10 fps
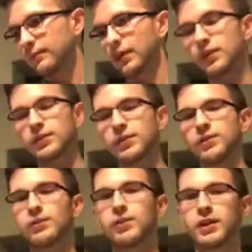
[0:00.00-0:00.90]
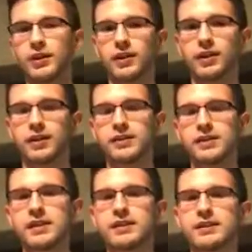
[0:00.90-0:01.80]
Also, on
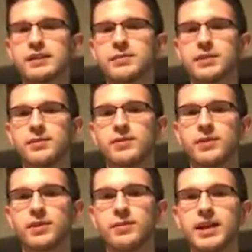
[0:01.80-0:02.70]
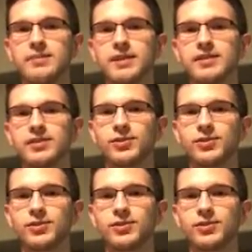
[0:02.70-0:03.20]
signs and symptoms for the babies,